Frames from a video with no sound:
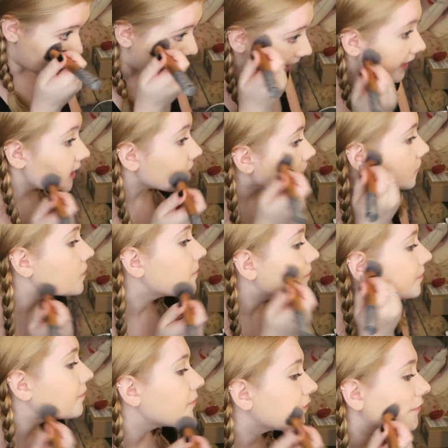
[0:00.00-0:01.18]
had
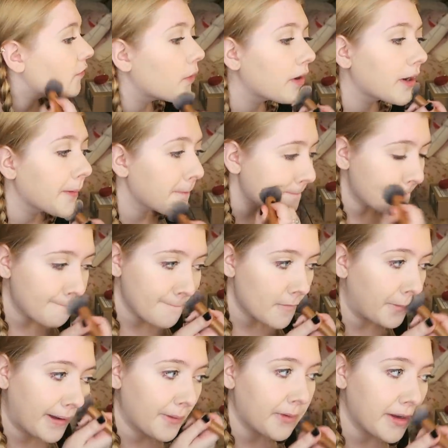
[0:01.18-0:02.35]
before
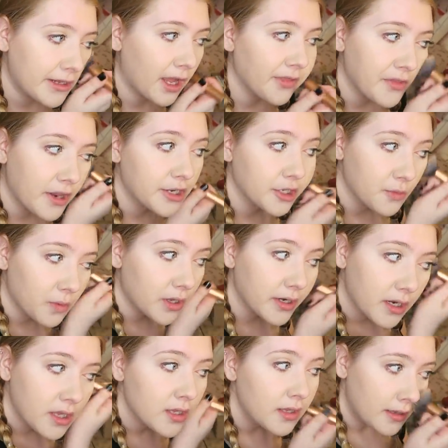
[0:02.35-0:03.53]
when I went and got a new
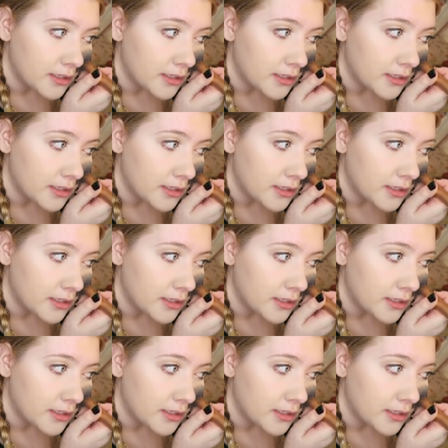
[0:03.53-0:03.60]
one.